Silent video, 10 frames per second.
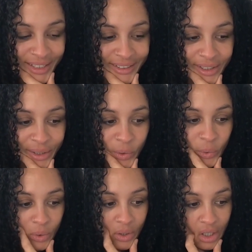
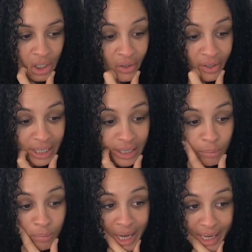So
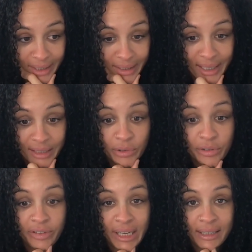looking back and
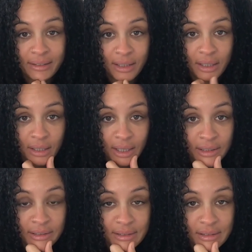reflecting
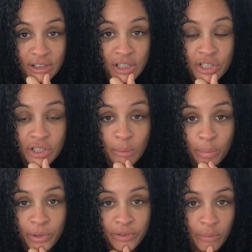is such an
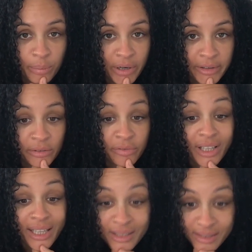important part of
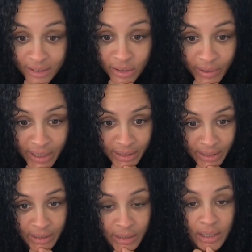
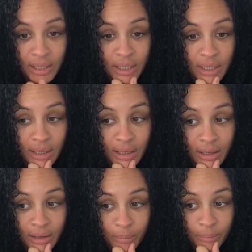integrating,
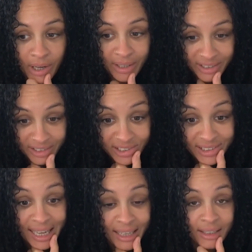
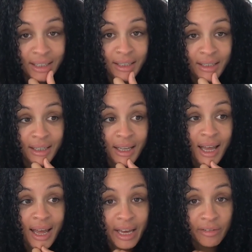understanding,
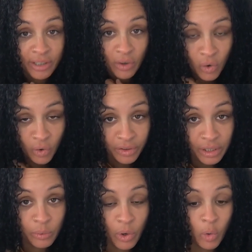having all the
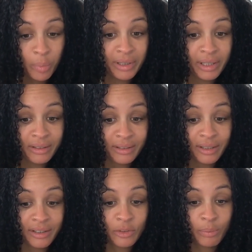new openings
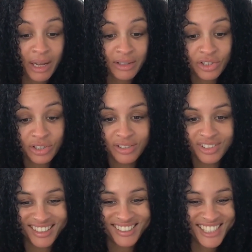and
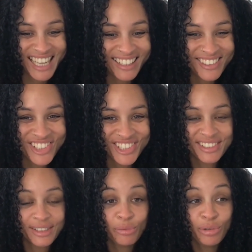expansions and
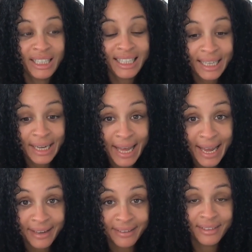challenges really
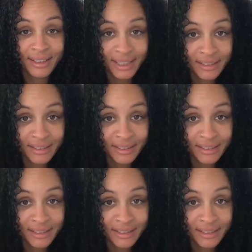land and